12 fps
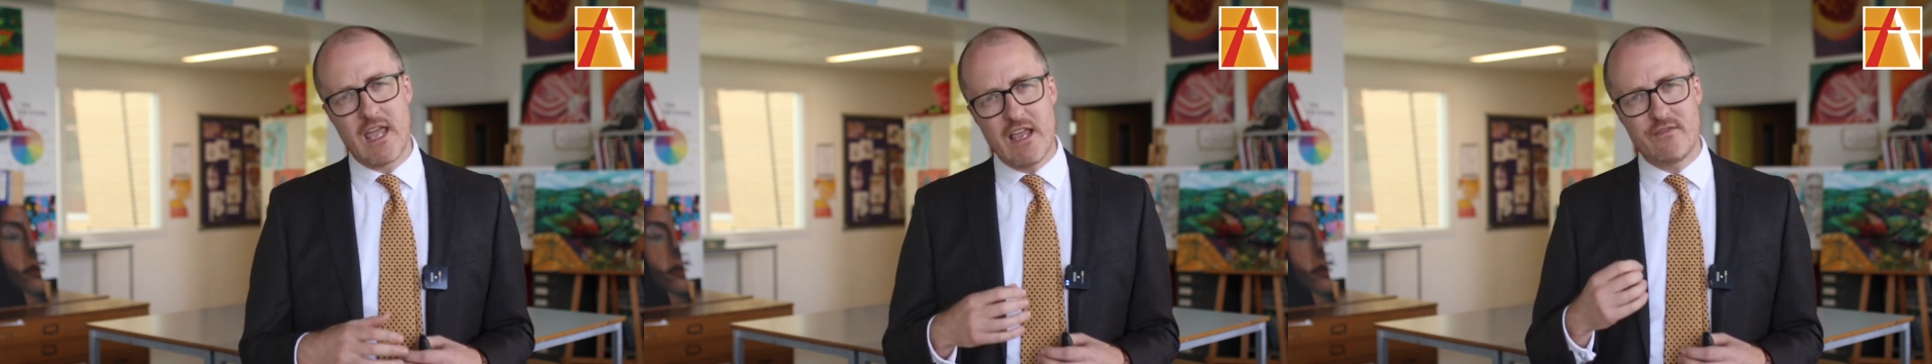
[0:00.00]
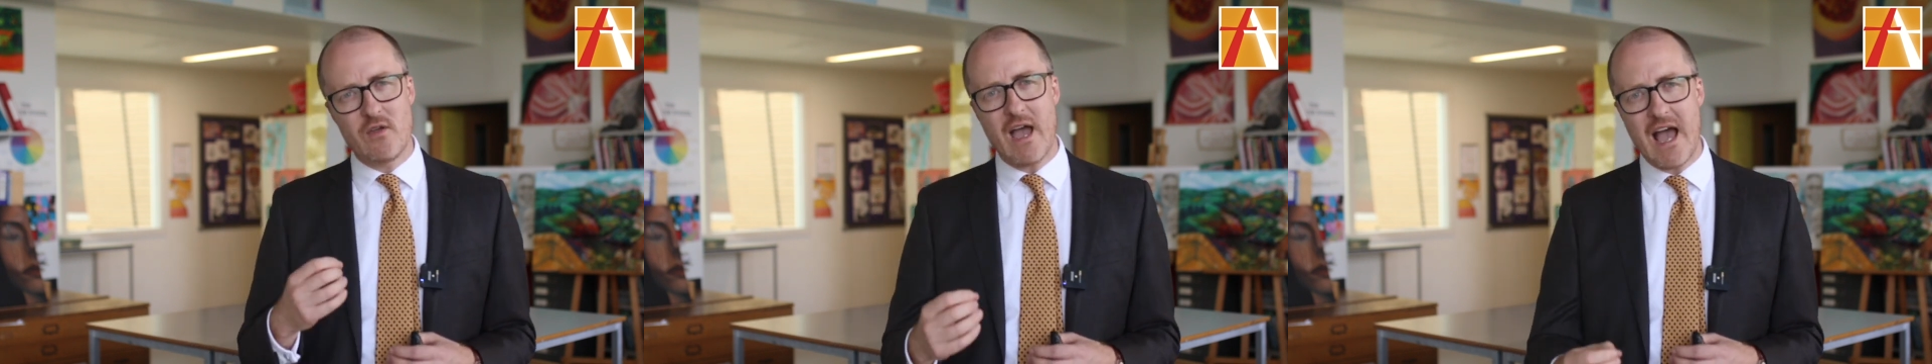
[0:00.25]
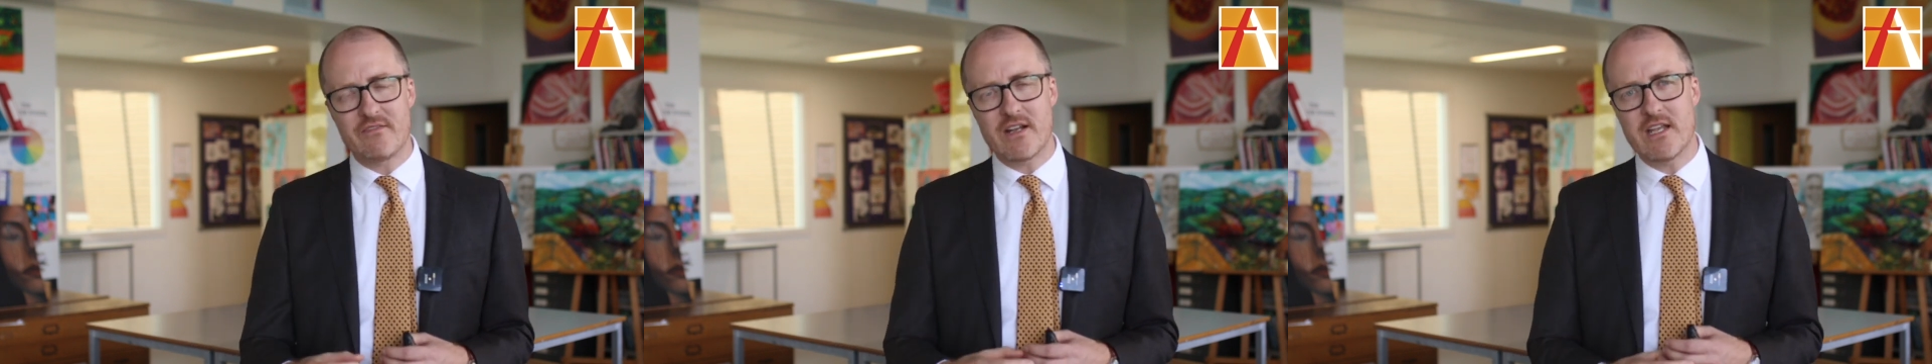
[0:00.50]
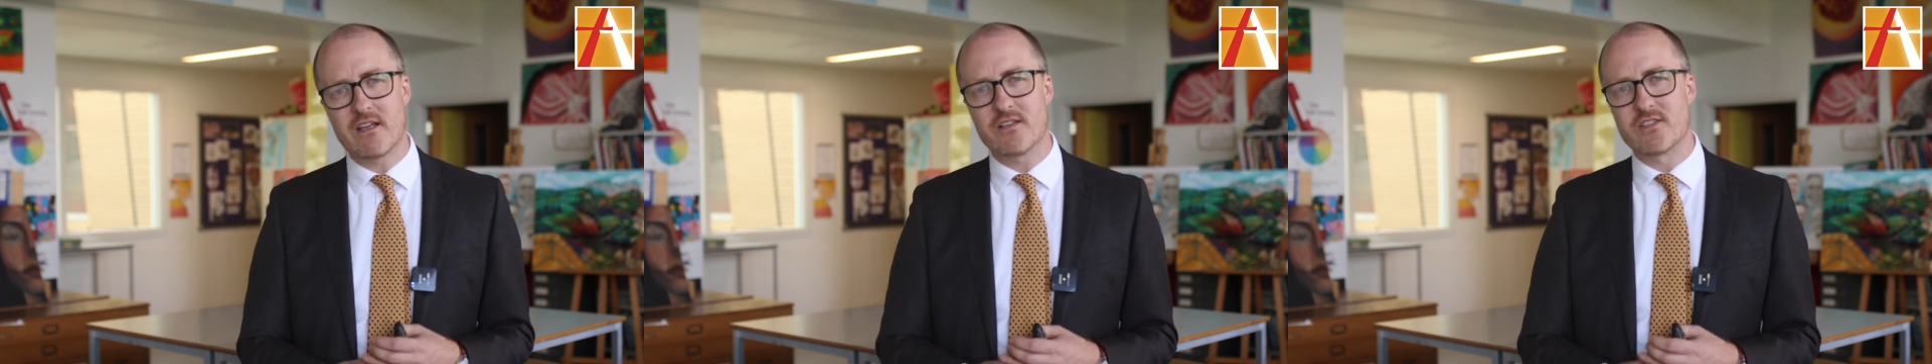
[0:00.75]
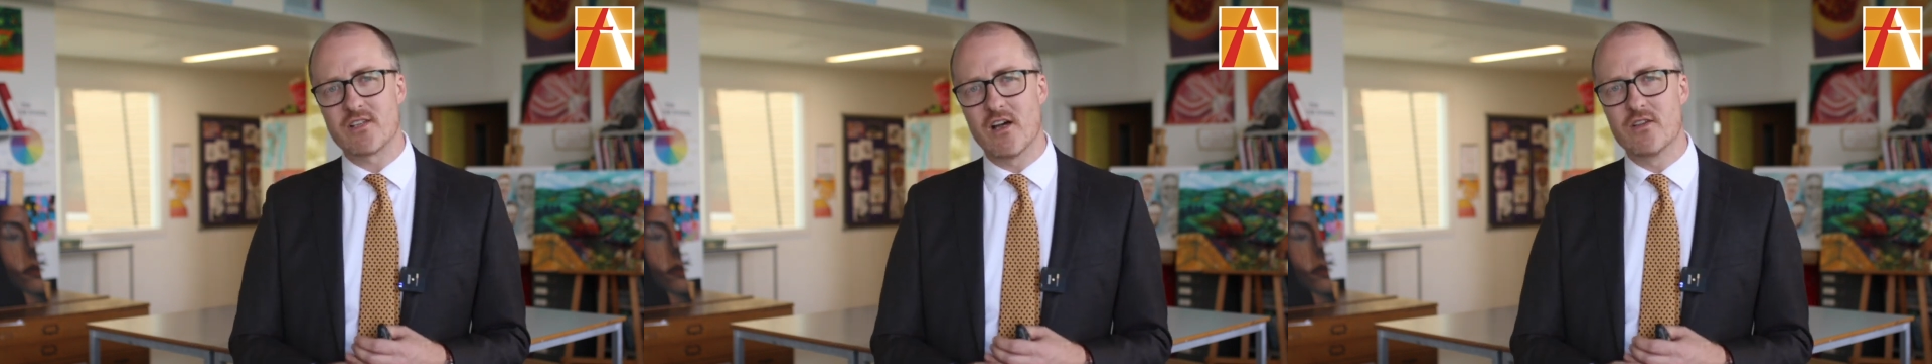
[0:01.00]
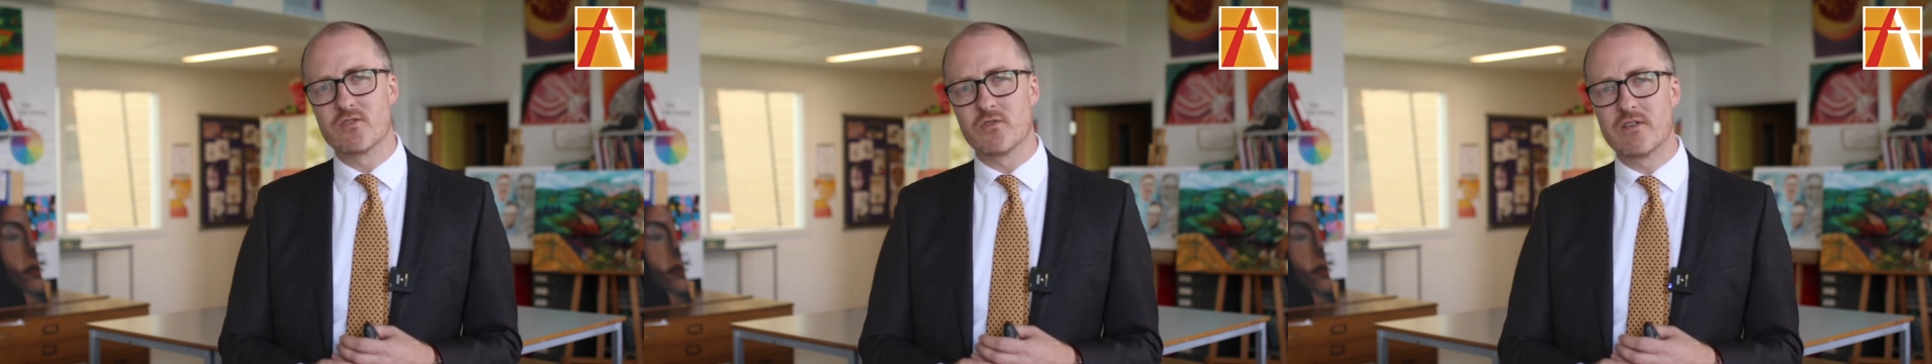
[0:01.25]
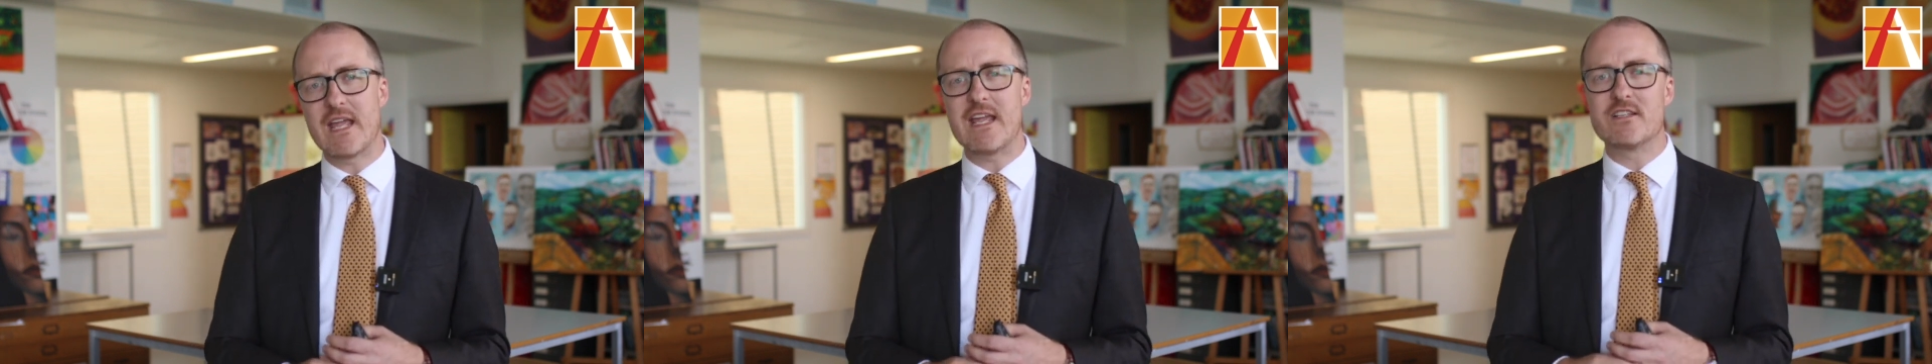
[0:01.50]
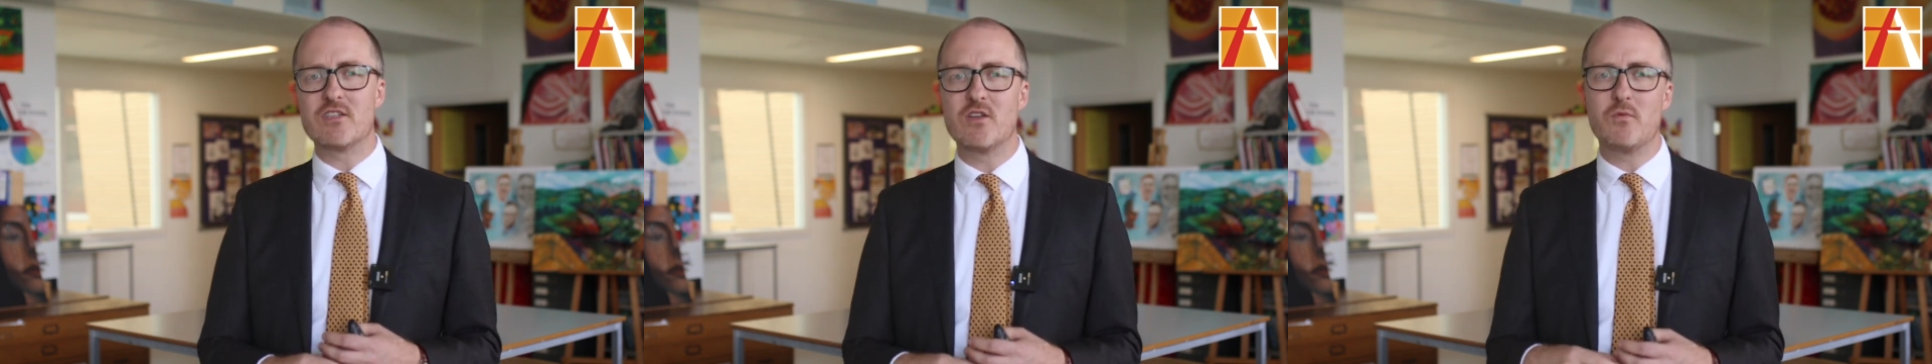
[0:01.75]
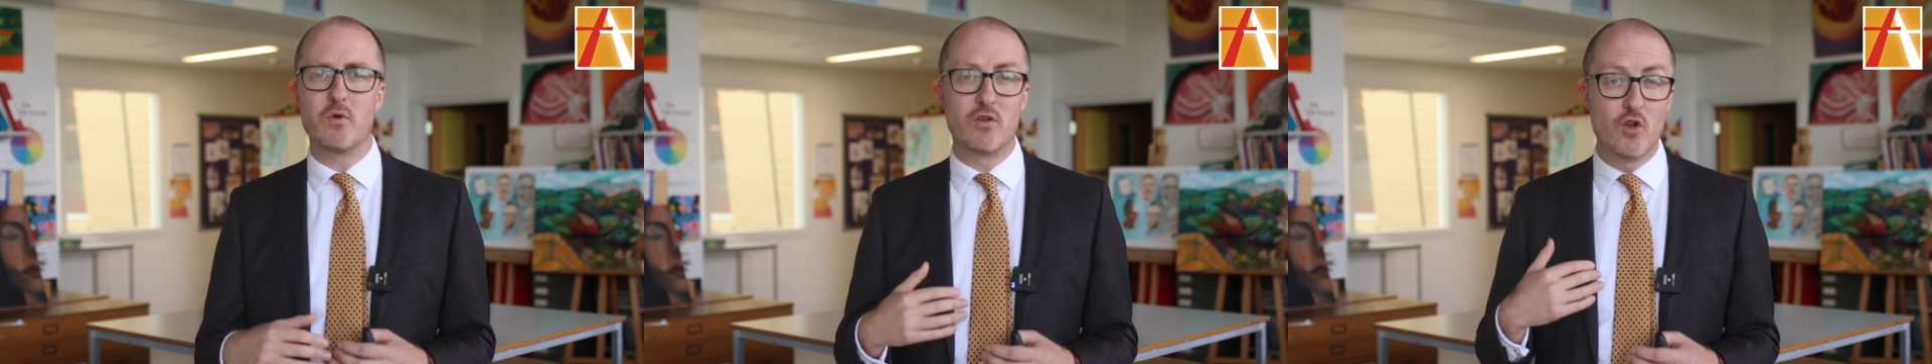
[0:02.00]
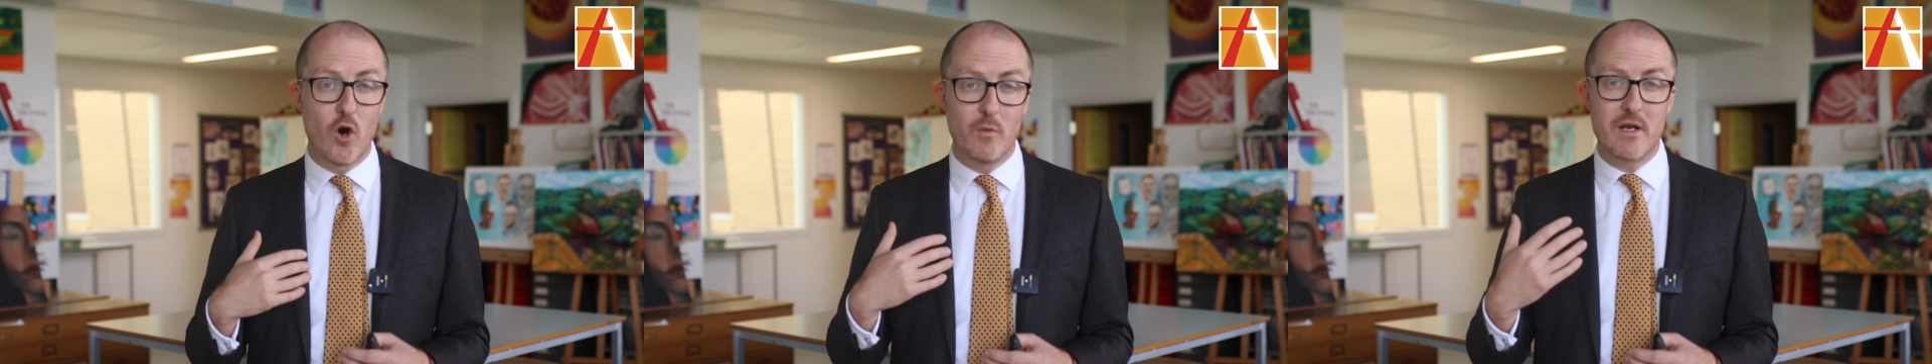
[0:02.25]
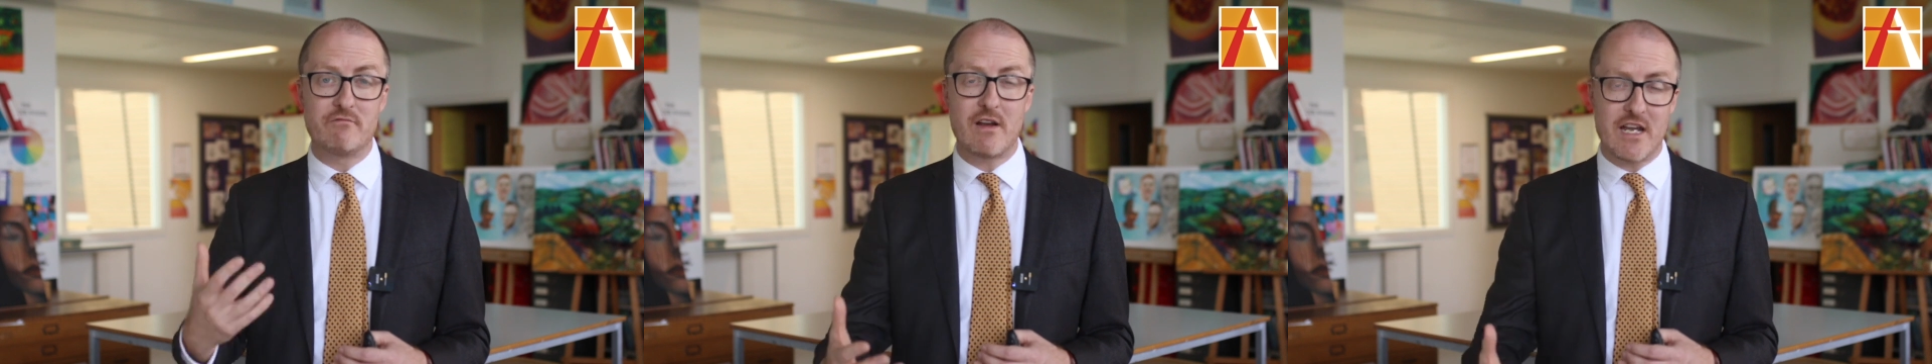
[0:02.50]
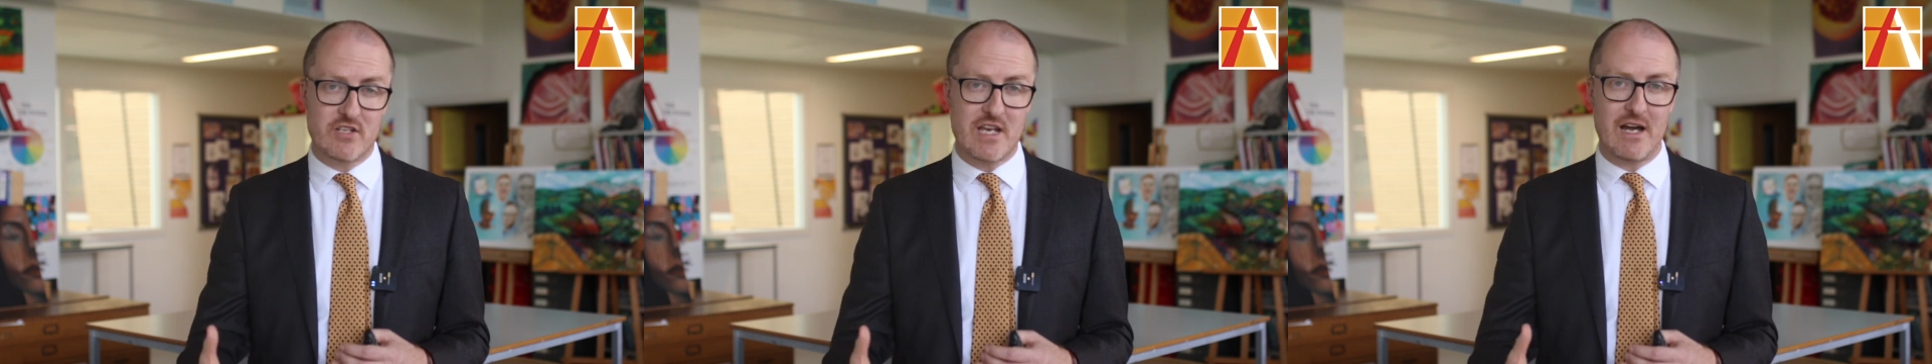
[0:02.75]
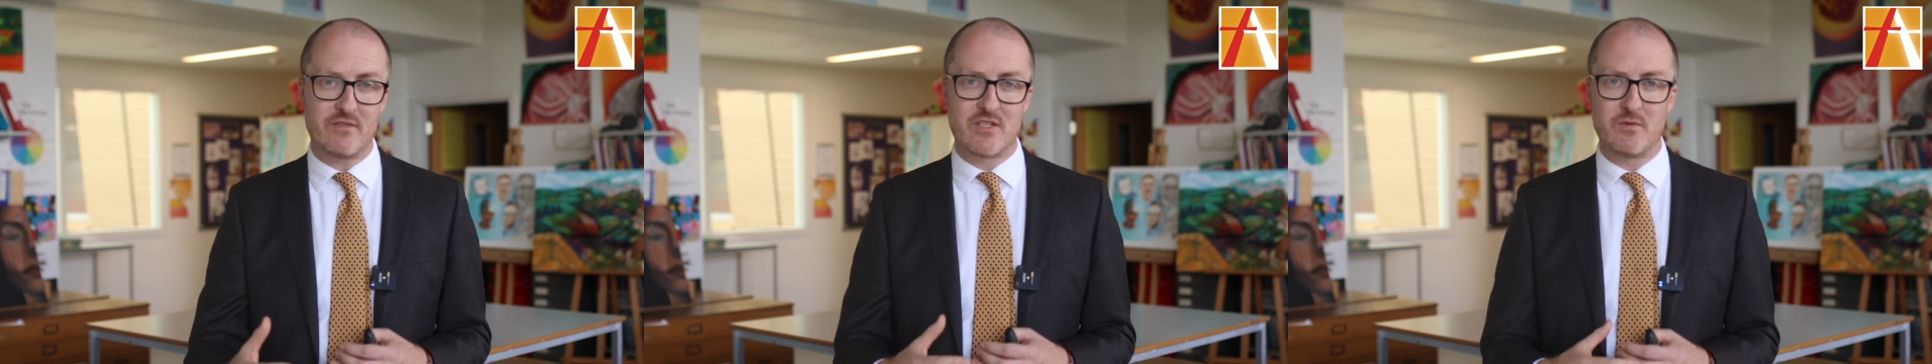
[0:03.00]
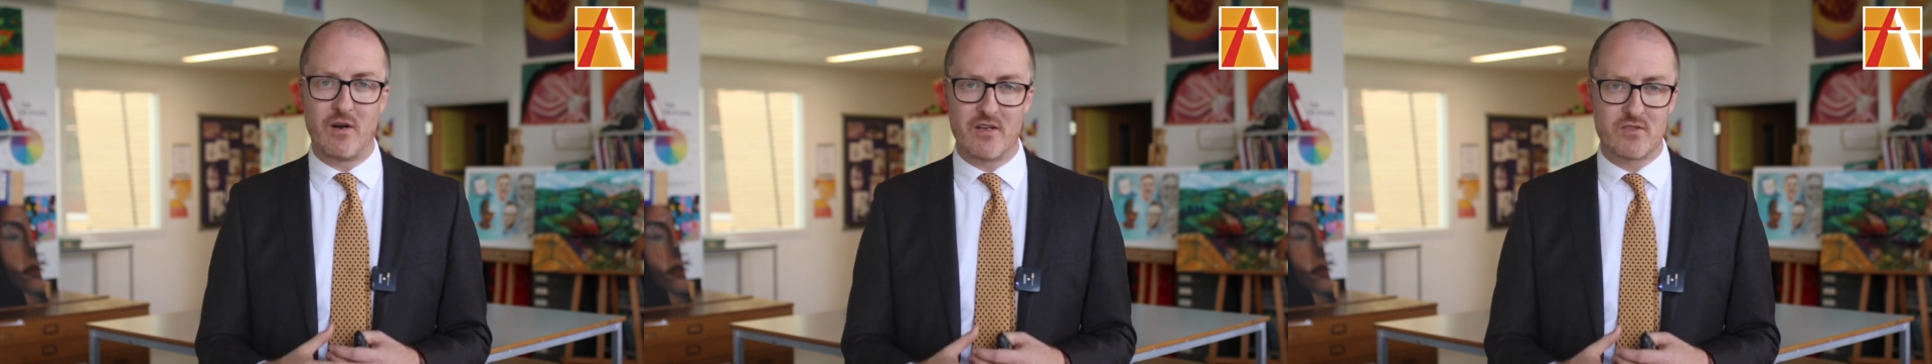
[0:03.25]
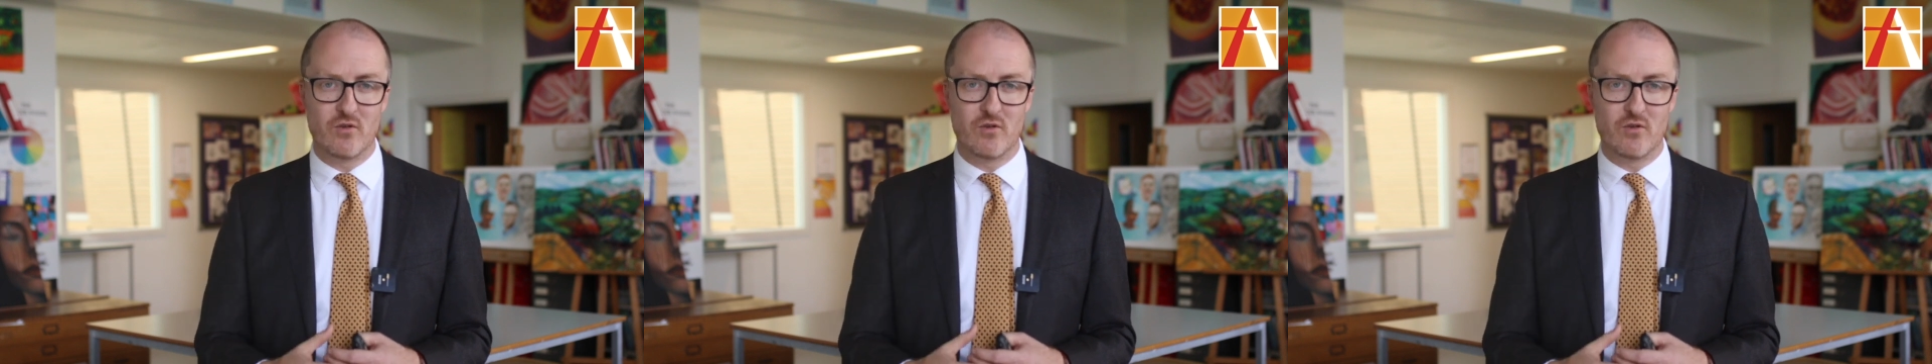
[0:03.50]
If you have any concerns or needs and you would normally reach out to us,